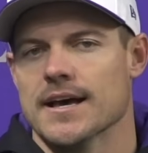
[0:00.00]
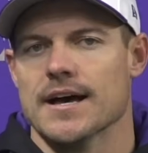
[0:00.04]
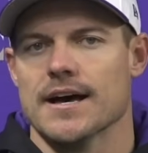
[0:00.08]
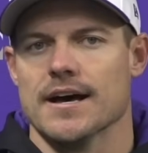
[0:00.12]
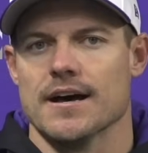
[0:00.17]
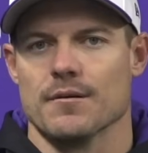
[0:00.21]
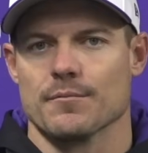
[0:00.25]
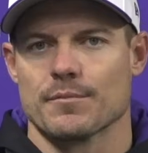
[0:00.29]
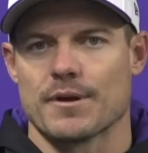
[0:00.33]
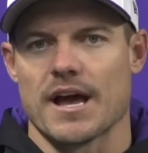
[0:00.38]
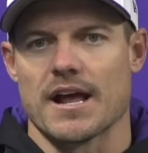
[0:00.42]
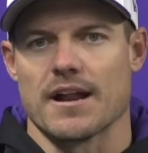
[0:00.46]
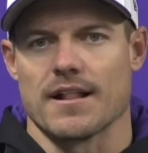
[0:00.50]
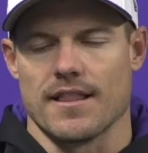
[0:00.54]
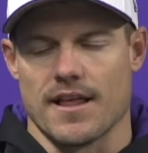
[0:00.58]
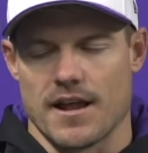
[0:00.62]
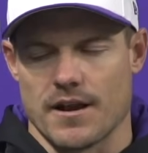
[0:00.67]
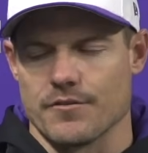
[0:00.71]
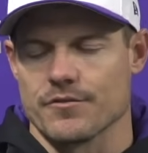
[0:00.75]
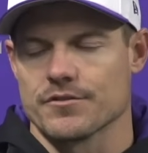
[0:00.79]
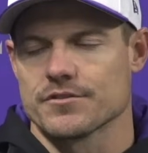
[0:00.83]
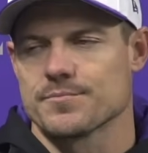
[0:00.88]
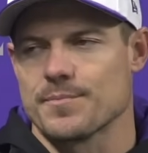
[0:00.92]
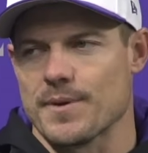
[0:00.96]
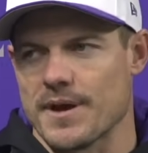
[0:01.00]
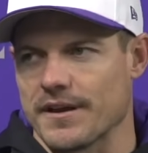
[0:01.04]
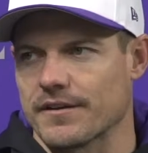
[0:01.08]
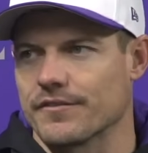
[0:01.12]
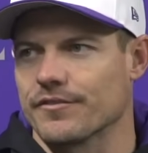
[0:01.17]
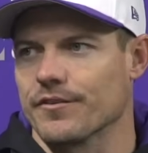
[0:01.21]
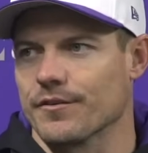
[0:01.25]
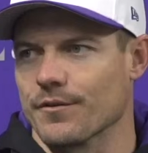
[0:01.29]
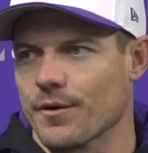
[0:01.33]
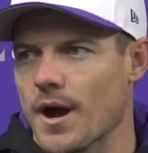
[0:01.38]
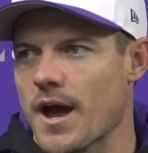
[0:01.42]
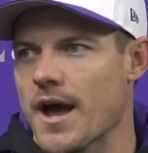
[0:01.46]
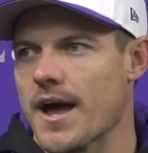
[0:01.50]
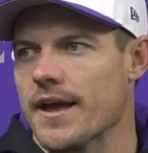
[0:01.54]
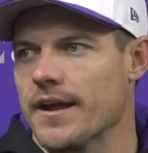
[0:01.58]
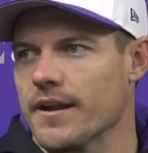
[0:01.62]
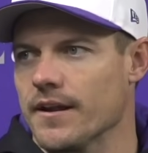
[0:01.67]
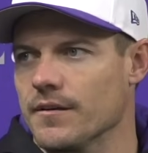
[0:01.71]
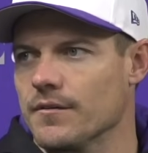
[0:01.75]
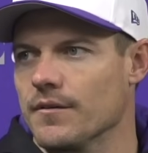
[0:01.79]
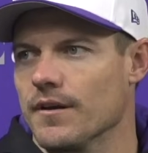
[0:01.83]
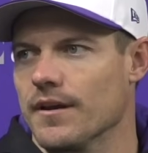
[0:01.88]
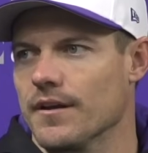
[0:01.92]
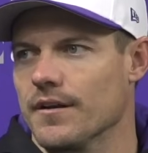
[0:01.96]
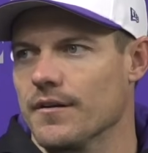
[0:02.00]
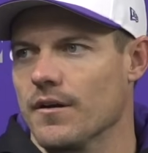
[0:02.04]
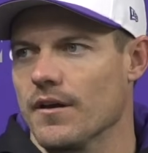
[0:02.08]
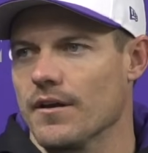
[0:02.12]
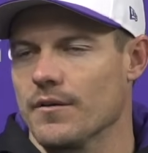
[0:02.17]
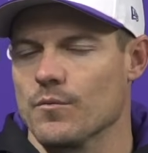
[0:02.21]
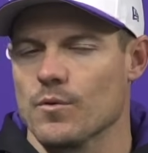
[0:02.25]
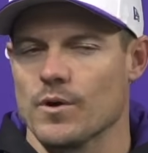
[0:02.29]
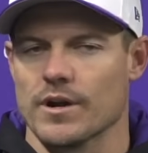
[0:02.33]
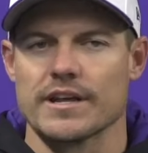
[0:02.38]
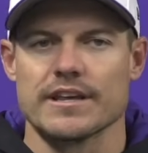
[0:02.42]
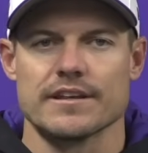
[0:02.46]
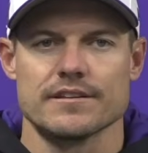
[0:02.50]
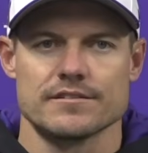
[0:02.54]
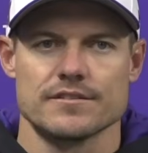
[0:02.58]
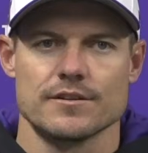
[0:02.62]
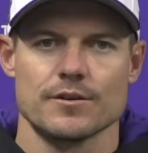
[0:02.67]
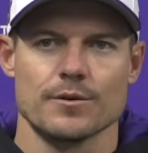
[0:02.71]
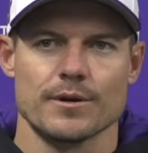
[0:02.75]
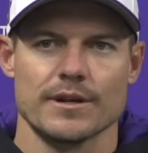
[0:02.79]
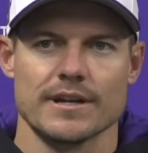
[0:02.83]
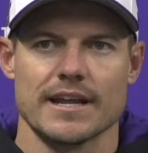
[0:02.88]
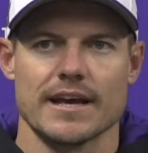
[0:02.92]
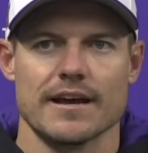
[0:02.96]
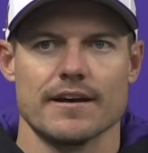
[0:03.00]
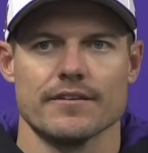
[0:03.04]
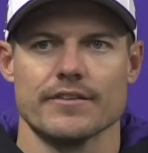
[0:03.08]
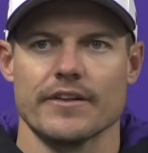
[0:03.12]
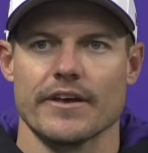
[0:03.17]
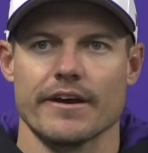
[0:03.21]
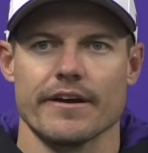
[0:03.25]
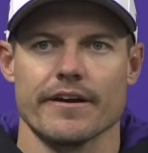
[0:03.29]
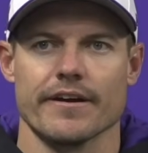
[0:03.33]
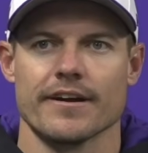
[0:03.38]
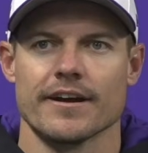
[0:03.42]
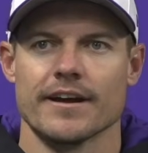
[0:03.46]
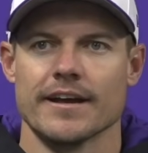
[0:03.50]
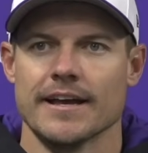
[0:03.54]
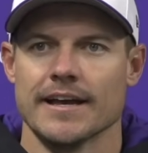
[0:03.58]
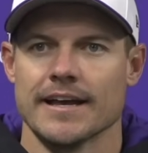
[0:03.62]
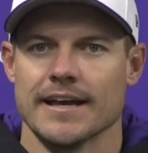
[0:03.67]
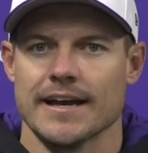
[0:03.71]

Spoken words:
got a lot of respect for Ryan and what he's doing down there.